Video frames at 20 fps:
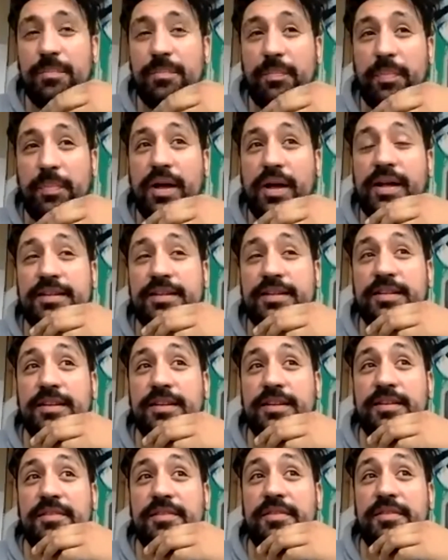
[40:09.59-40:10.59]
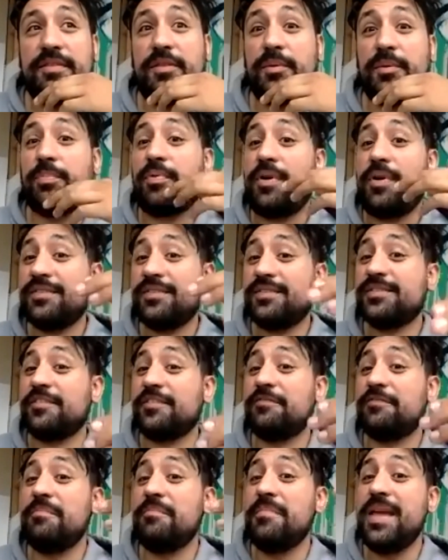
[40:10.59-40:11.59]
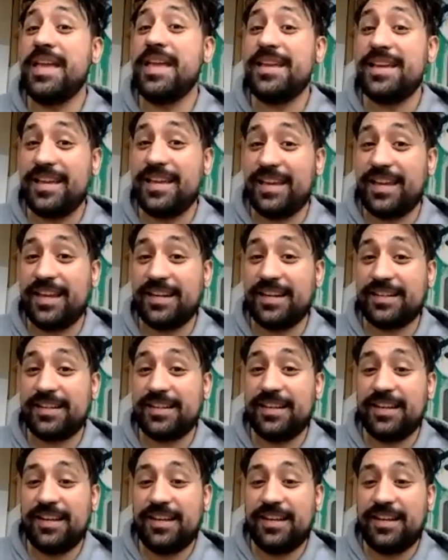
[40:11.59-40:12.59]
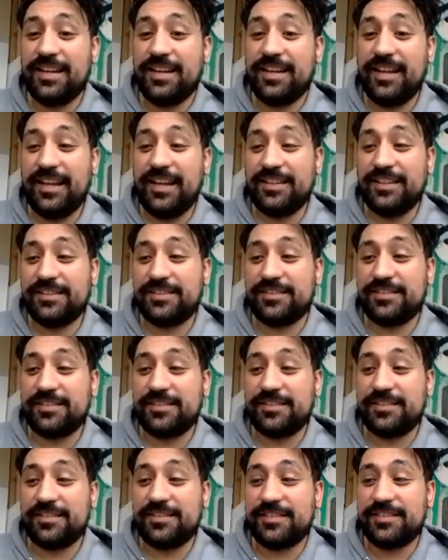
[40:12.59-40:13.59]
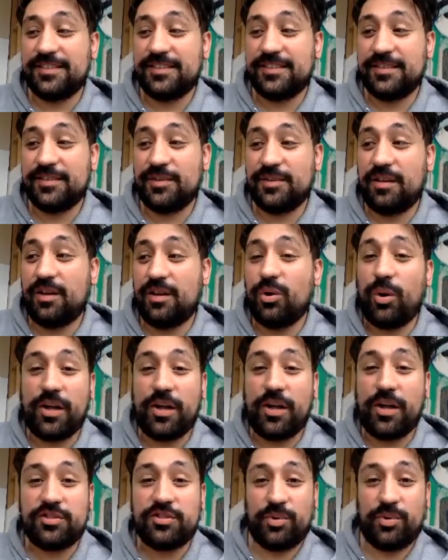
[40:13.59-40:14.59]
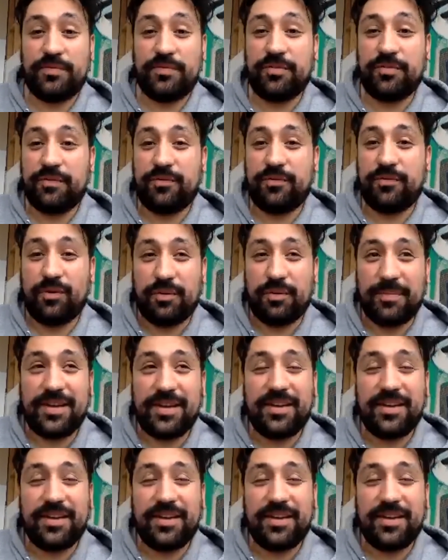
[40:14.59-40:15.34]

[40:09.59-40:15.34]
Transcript: but the process of making it is quite joyful for me,